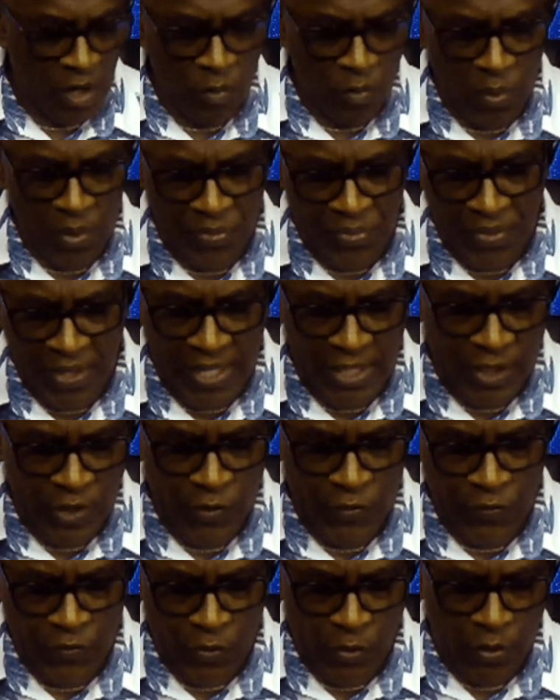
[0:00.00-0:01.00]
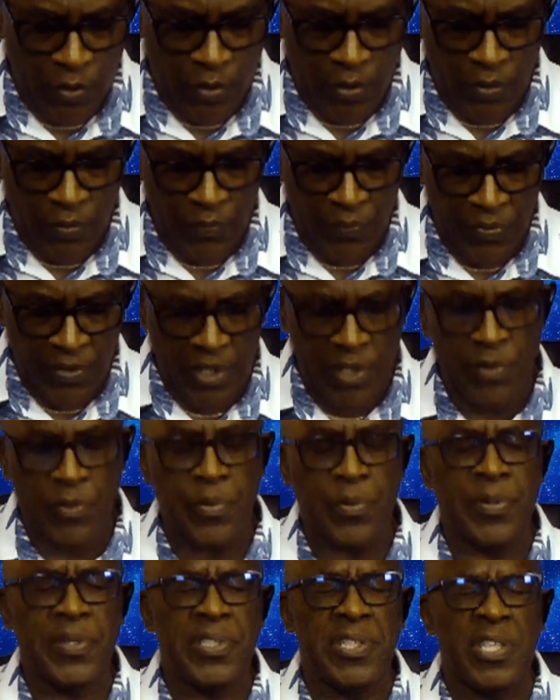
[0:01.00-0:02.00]
We thank you for the
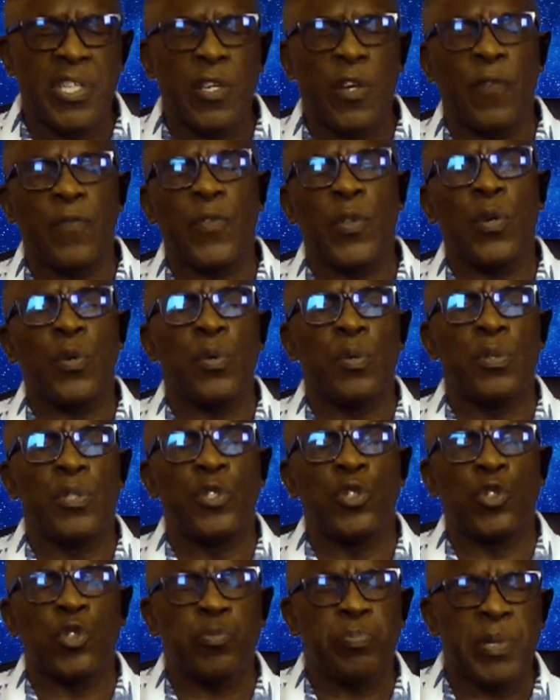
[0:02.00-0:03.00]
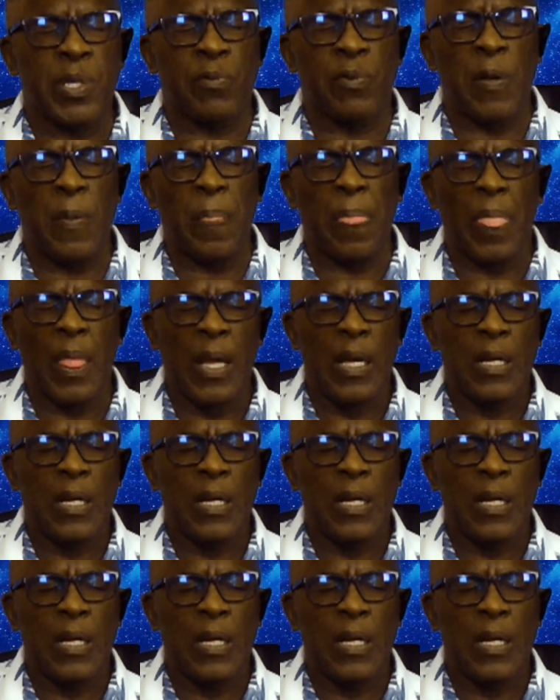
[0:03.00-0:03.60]
anointing of the Holy Spirit,